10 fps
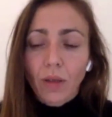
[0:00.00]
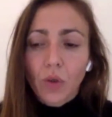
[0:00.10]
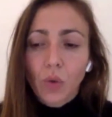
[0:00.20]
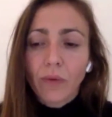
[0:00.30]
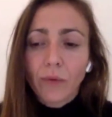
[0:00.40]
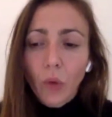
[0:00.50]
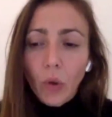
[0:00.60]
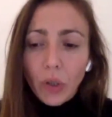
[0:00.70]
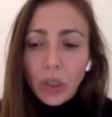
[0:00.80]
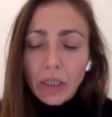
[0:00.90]
To
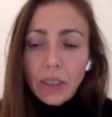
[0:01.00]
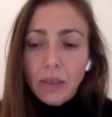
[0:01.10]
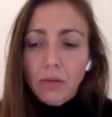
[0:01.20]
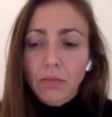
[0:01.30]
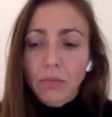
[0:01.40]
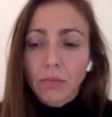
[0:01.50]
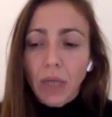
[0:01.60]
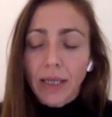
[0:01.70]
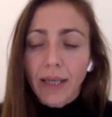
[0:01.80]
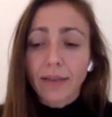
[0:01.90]
avoid,
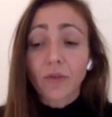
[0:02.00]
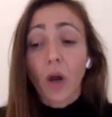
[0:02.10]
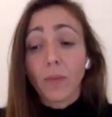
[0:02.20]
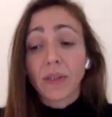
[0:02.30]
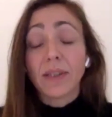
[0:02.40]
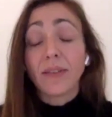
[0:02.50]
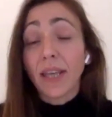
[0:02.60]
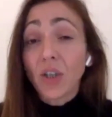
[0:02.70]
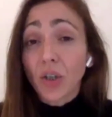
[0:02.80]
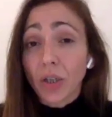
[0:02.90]
I guess,
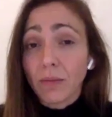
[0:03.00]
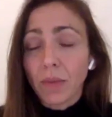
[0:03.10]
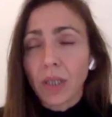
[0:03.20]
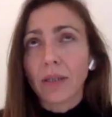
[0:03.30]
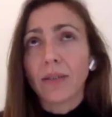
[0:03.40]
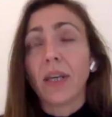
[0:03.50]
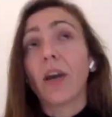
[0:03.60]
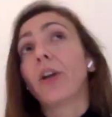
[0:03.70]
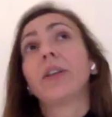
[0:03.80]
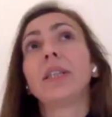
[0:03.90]
traumatization, because they
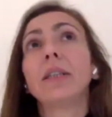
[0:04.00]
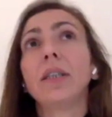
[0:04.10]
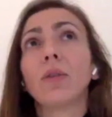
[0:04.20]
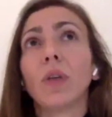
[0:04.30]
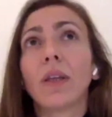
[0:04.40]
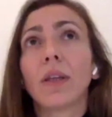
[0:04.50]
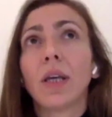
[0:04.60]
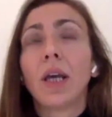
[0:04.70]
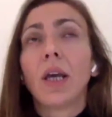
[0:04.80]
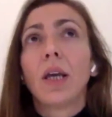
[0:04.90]
are dealing with
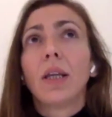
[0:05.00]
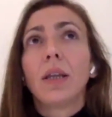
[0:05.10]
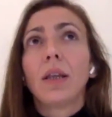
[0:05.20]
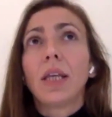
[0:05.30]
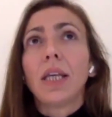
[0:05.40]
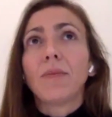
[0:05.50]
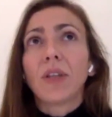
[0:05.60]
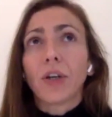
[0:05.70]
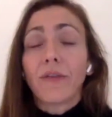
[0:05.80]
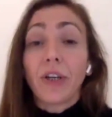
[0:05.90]
themes
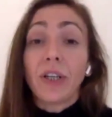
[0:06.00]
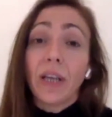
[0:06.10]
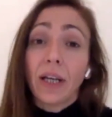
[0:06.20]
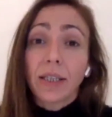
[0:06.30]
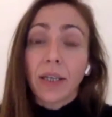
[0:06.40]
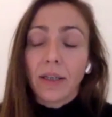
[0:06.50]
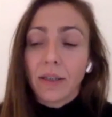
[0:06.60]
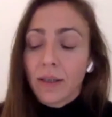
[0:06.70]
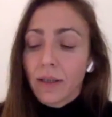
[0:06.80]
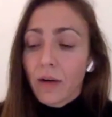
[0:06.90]
that are very delicate
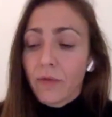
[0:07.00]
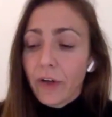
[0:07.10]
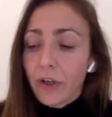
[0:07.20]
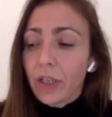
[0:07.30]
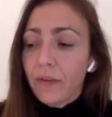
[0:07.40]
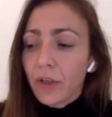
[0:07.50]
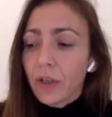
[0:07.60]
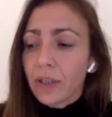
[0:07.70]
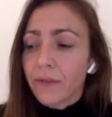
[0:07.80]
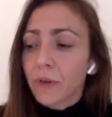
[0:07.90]
and that are very, very
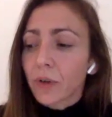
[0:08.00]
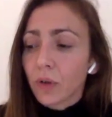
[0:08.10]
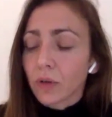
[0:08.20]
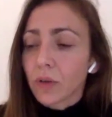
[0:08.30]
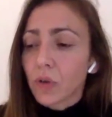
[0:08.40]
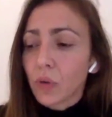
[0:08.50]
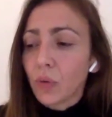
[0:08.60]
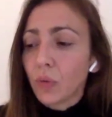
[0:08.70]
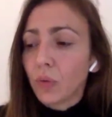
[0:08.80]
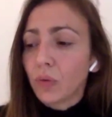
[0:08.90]
difficult
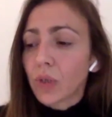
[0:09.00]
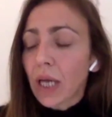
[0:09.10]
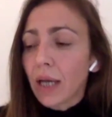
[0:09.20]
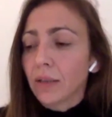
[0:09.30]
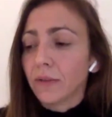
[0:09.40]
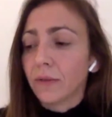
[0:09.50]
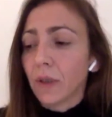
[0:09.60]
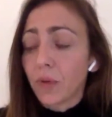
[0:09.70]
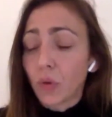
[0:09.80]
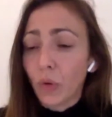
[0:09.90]
to kind of
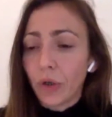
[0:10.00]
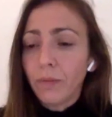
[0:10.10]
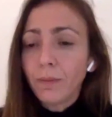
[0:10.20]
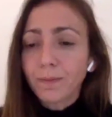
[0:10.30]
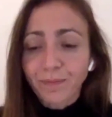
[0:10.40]
absorb.